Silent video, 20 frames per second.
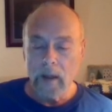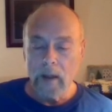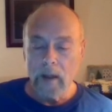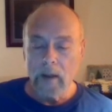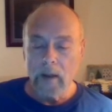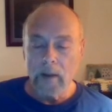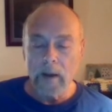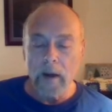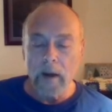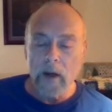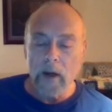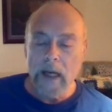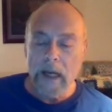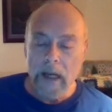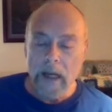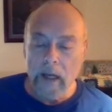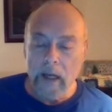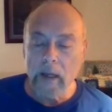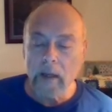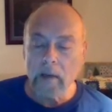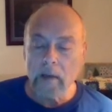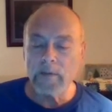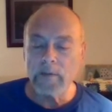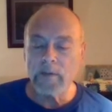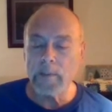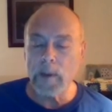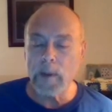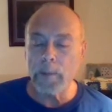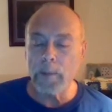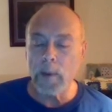There he hid
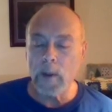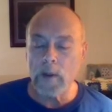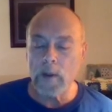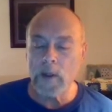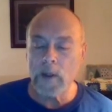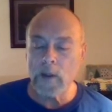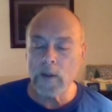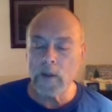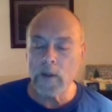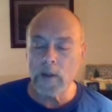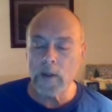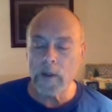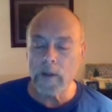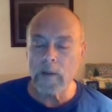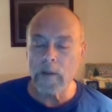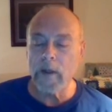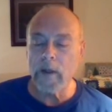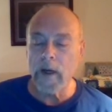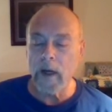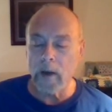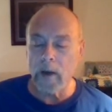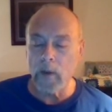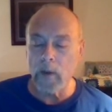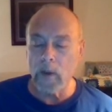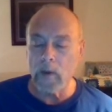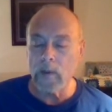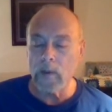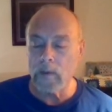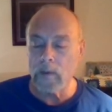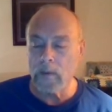from the persecution of
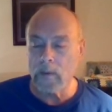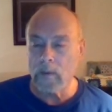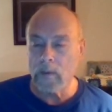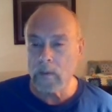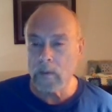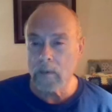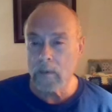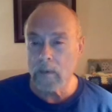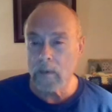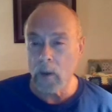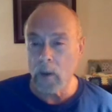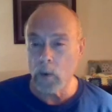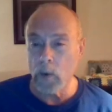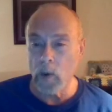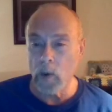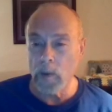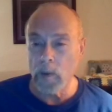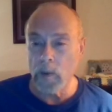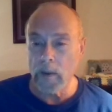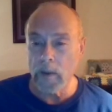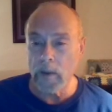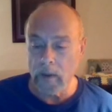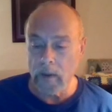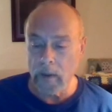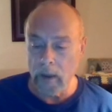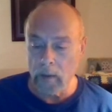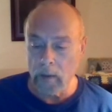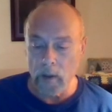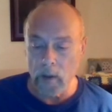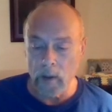Nero, a Roman
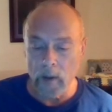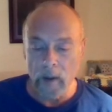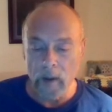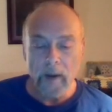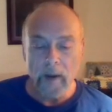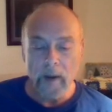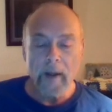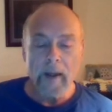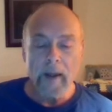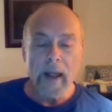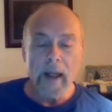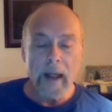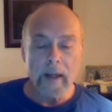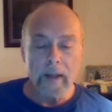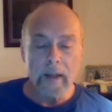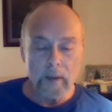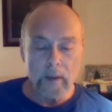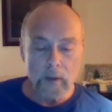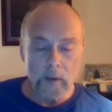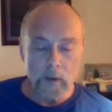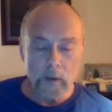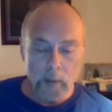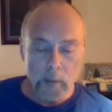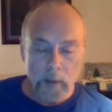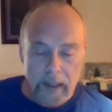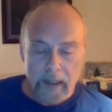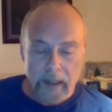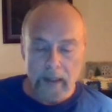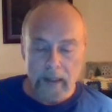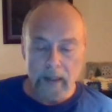emperor, and
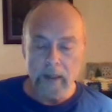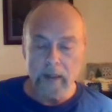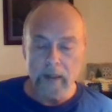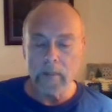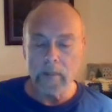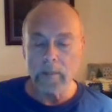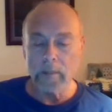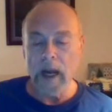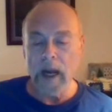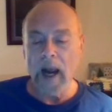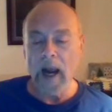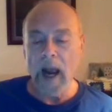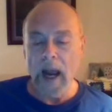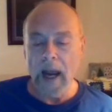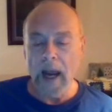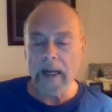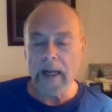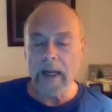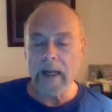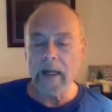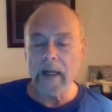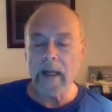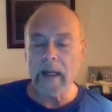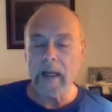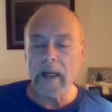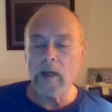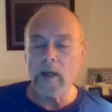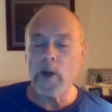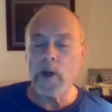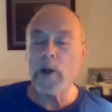Domitian by hiding
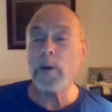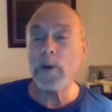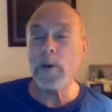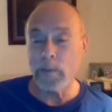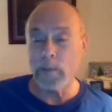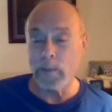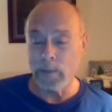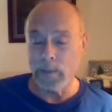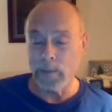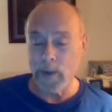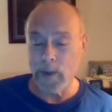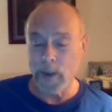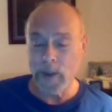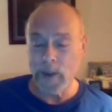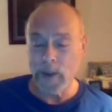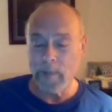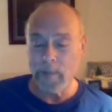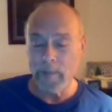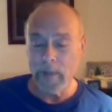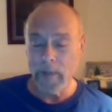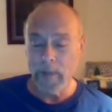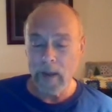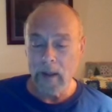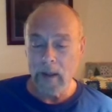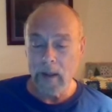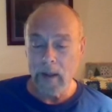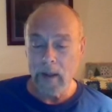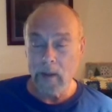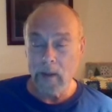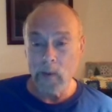in tombs,
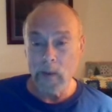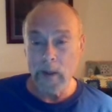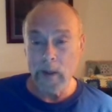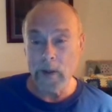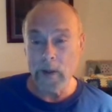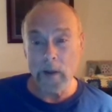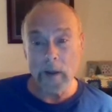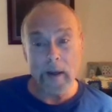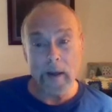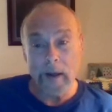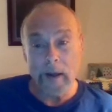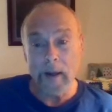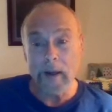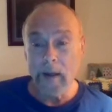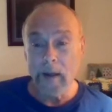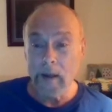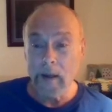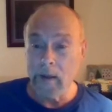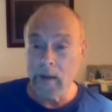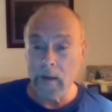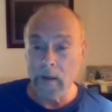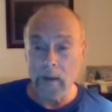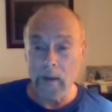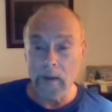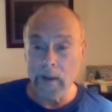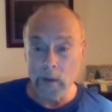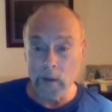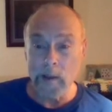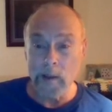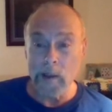which, he
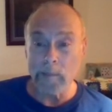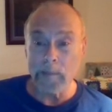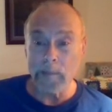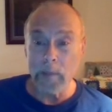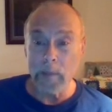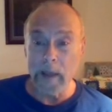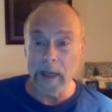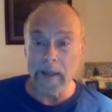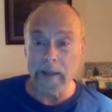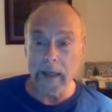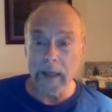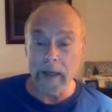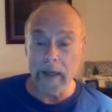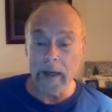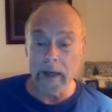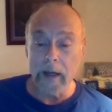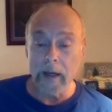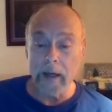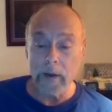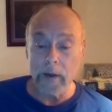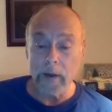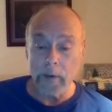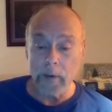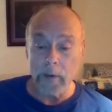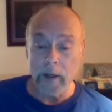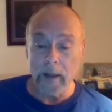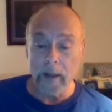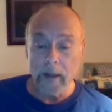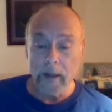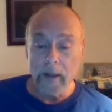knew something about anyway.